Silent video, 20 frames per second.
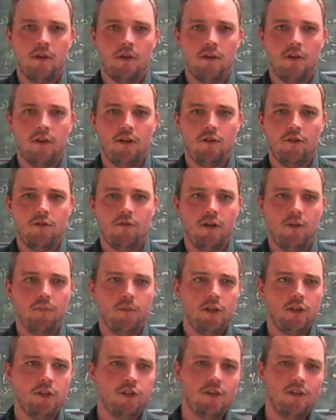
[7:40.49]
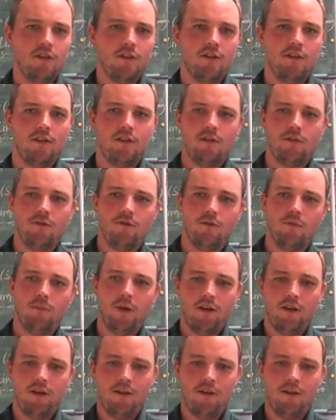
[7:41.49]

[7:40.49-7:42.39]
Thank you very much and goodbye.